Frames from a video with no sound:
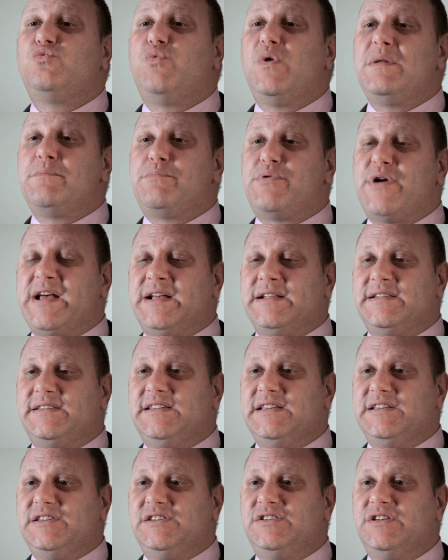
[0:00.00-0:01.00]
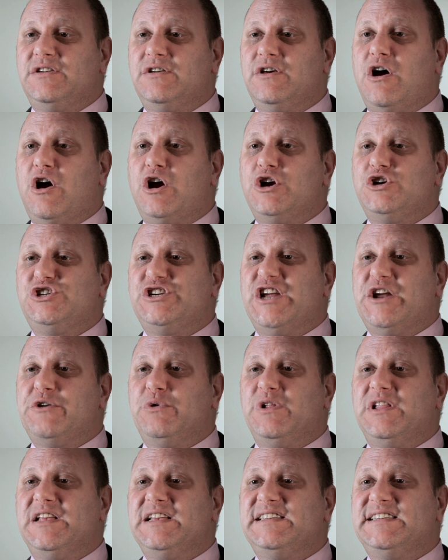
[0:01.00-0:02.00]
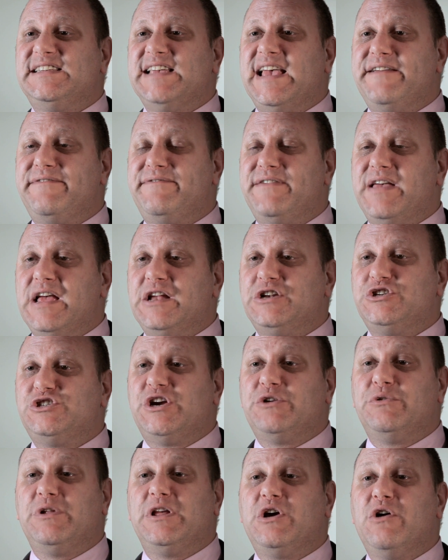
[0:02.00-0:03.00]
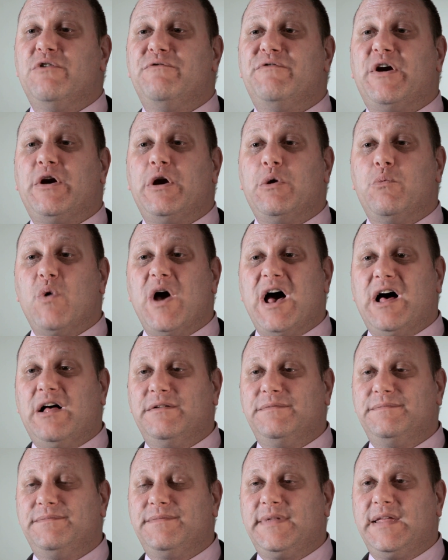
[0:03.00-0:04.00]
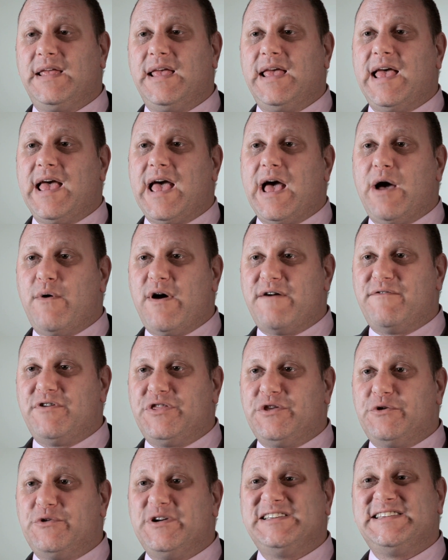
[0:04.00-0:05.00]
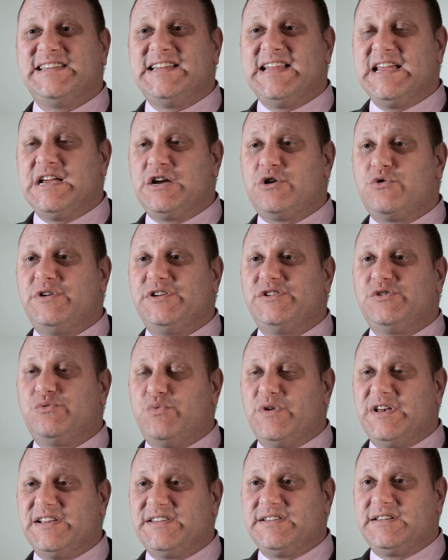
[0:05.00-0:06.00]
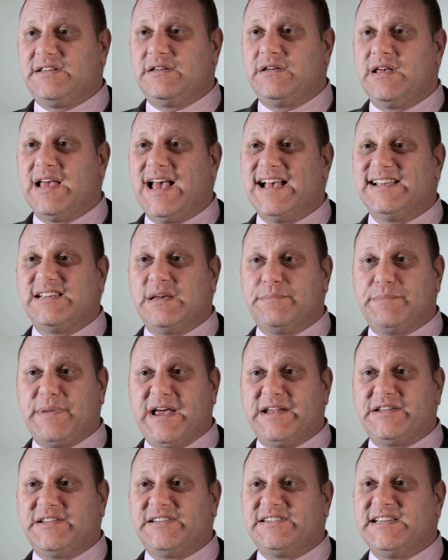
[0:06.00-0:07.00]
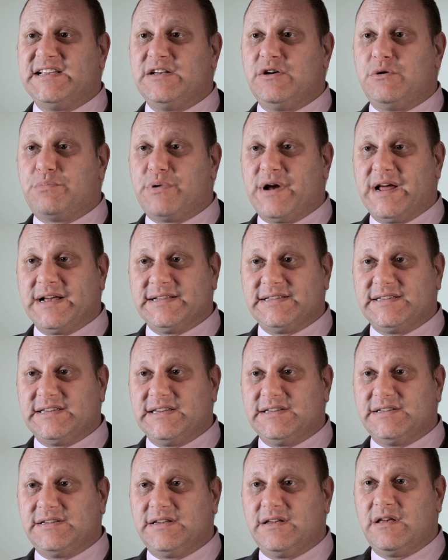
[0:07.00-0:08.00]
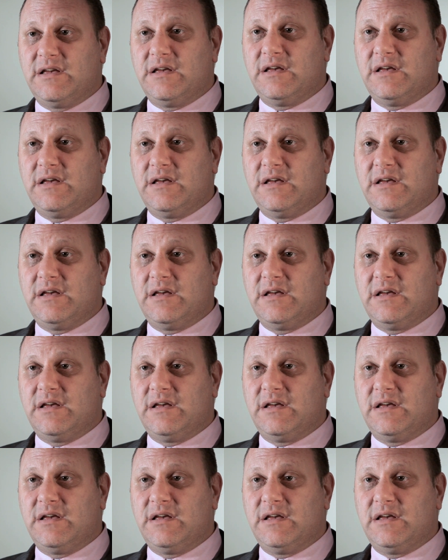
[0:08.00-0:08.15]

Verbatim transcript: Twin pregnancies are generally safe and generally go very well. However, there is an increased risk as compared to single pregnancies